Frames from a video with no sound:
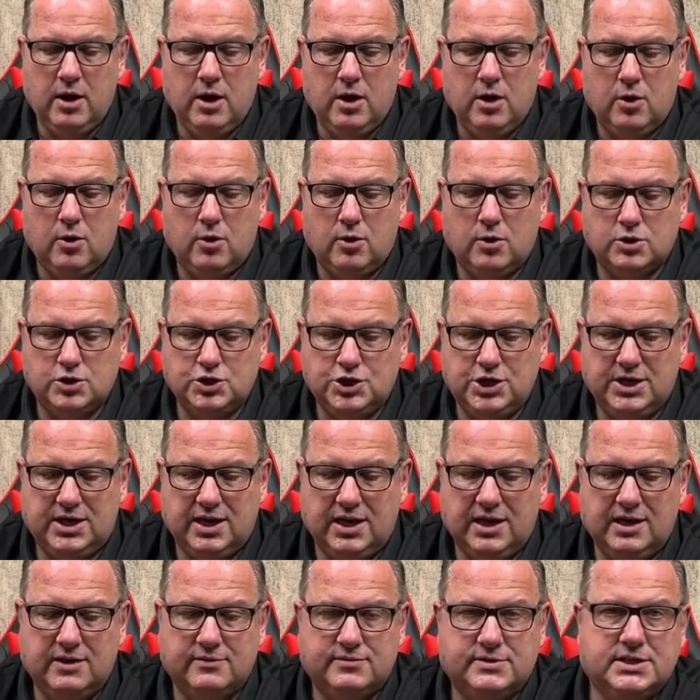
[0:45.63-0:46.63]
or she can
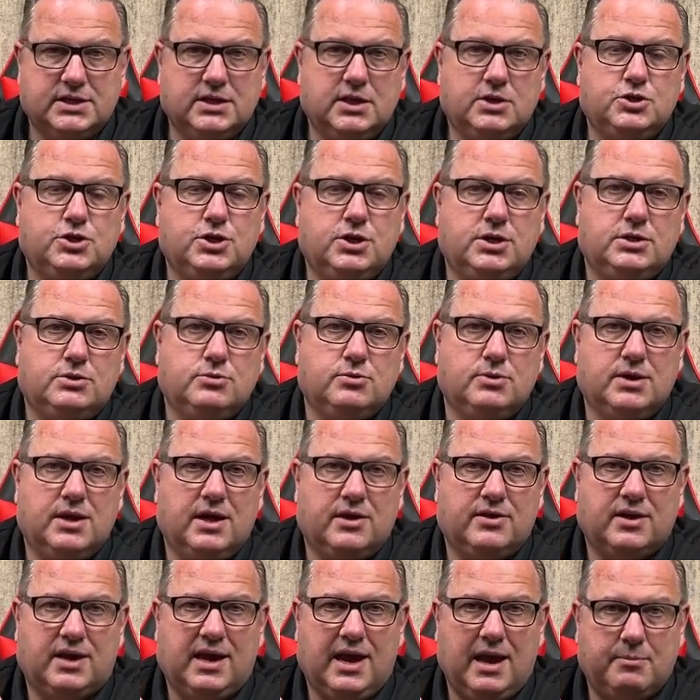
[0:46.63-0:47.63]
give synergy to
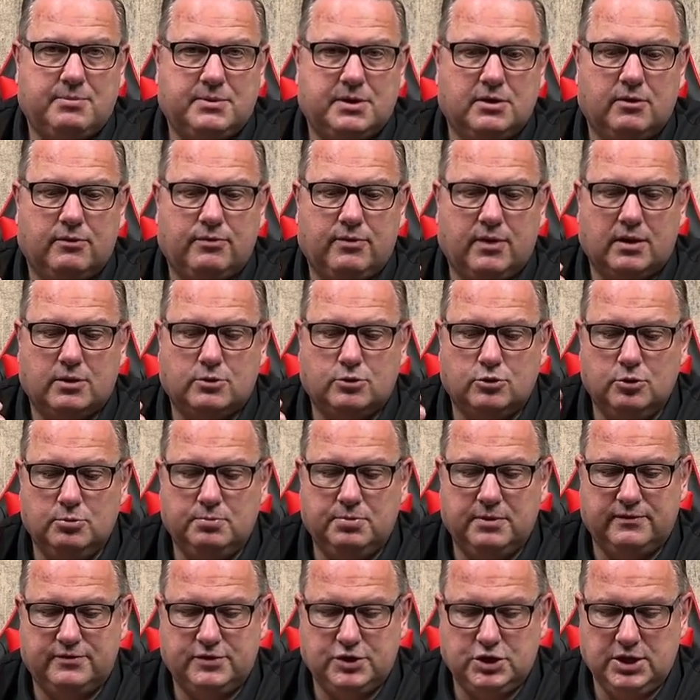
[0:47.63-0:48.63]
another captain of that group
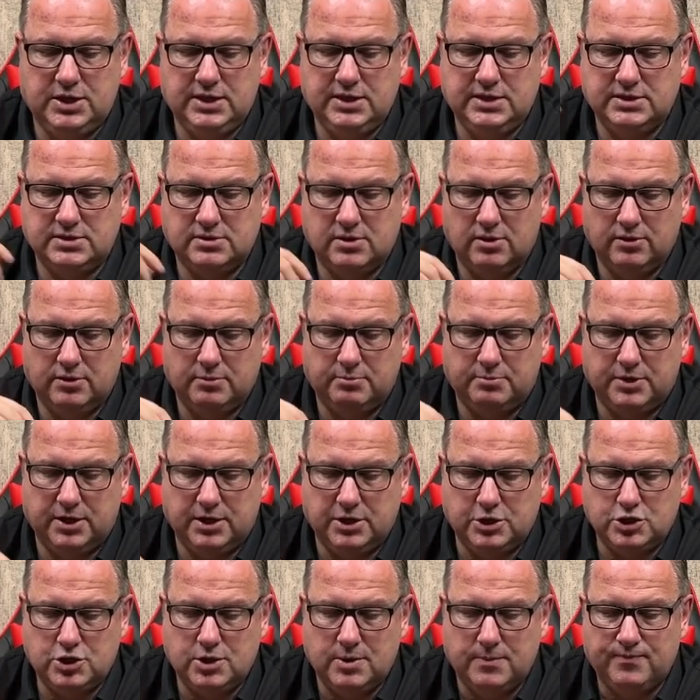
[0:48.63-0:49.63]
if she's on the
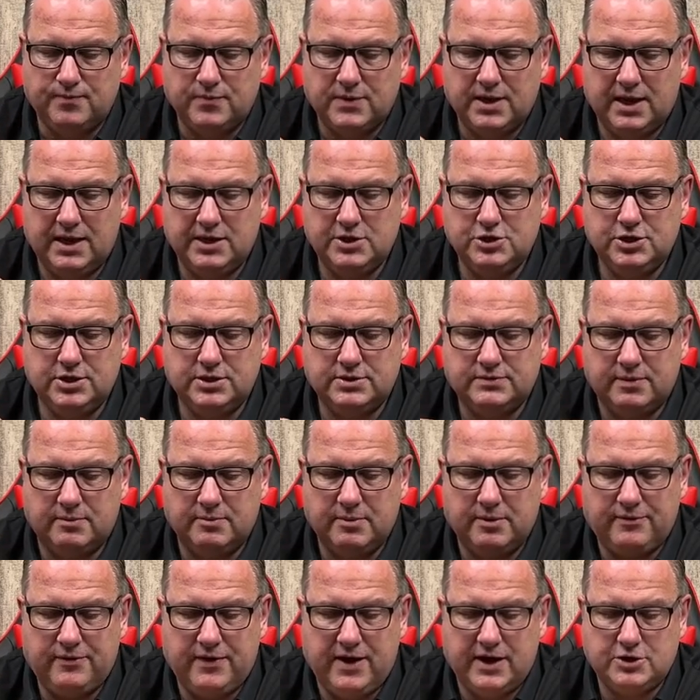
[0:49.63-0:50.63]
bridge. And she's from
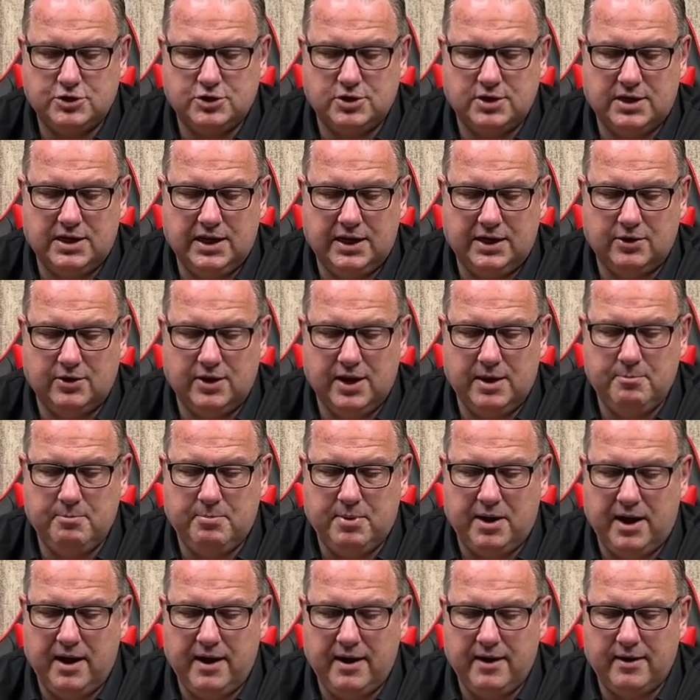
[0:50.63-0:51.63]
the faction Klingon
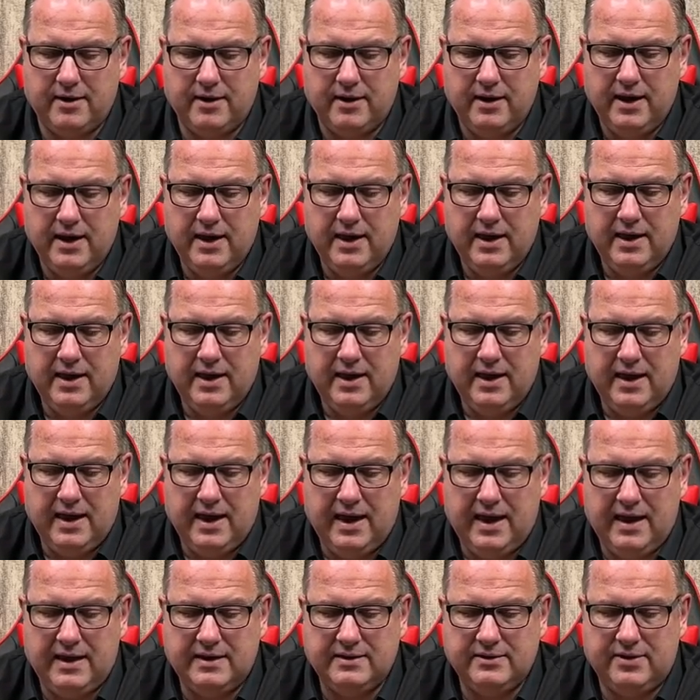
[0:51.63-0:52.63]
Empire,
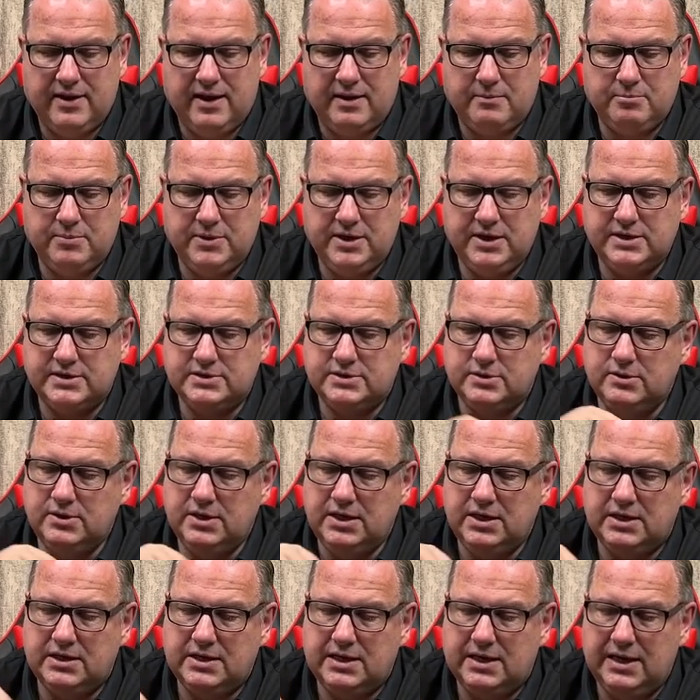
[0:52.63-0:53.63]
and that means you
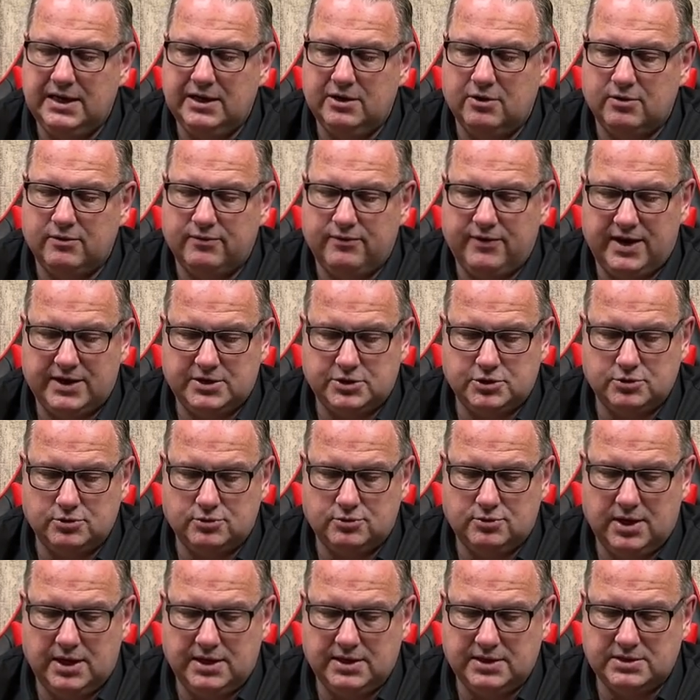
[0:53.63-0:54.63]
need Klingon faction
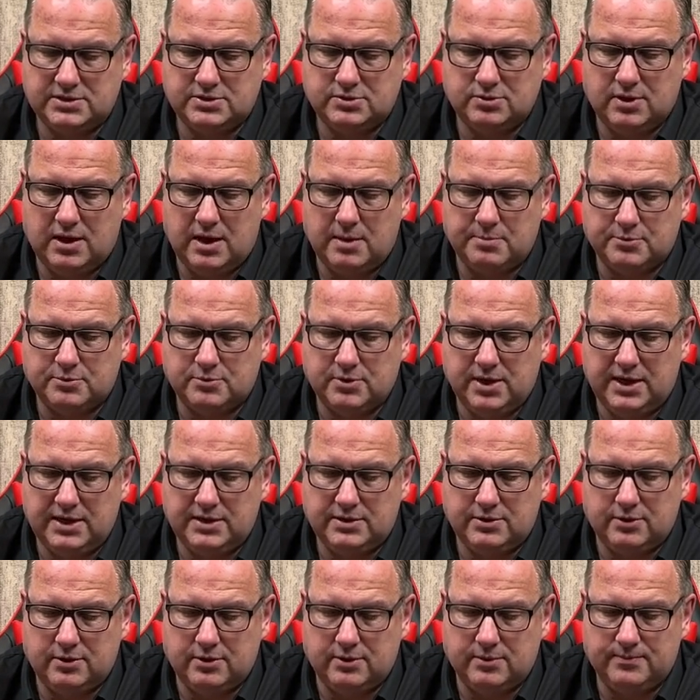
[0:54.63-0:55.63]
credits to upgrade
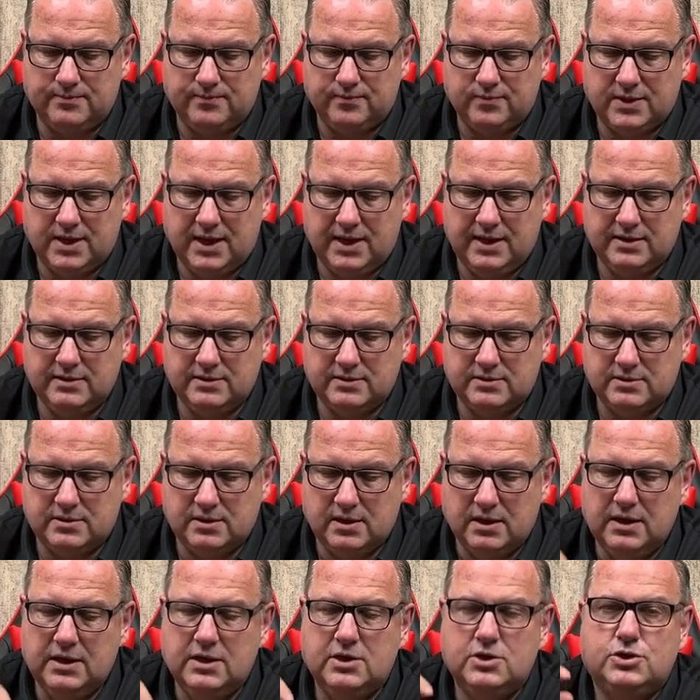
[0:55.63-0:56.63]
her. And
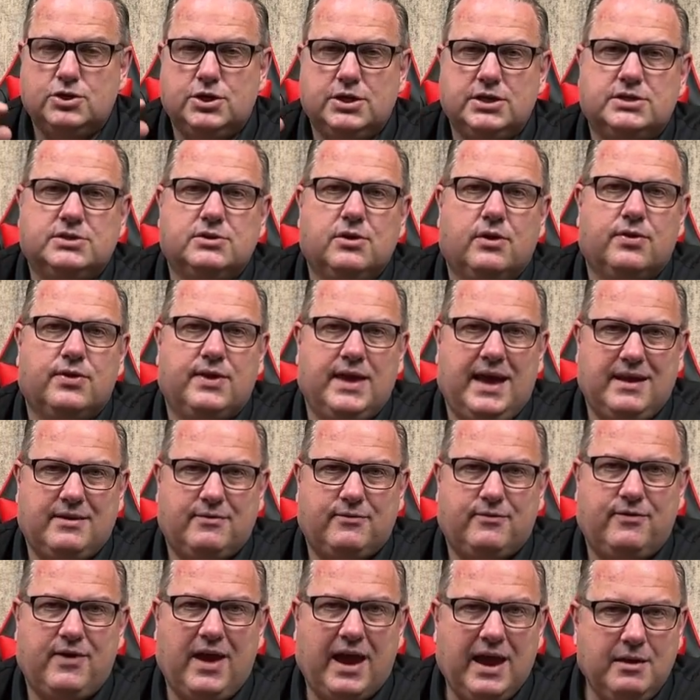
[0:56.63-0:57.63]
she's not that
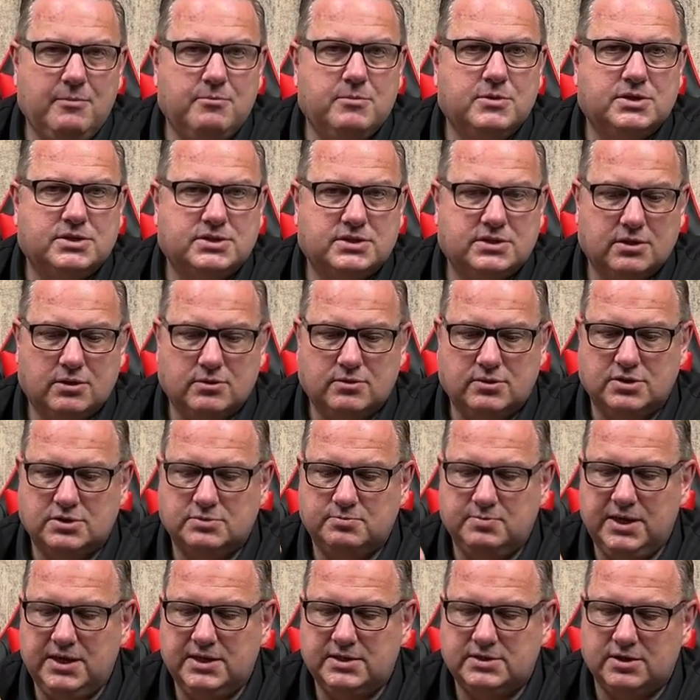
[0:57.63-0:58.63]
famous, so to
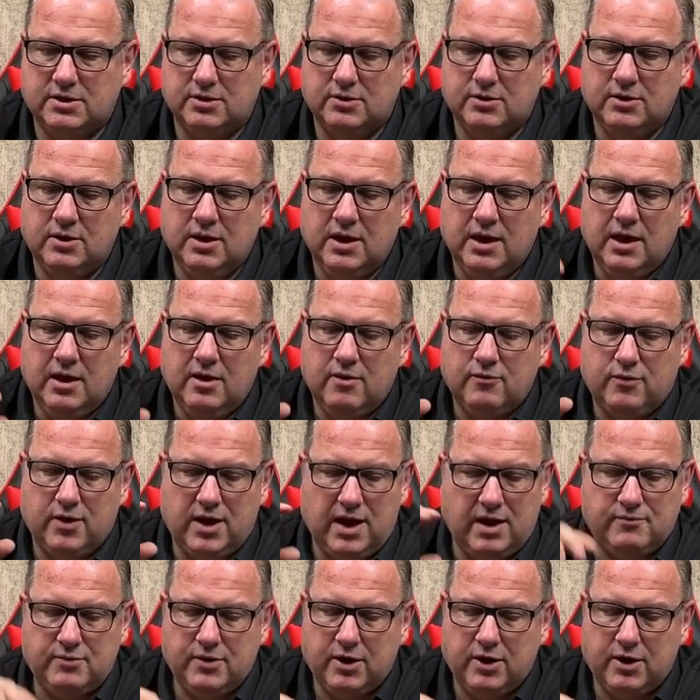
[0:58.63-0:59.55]
speak, so for every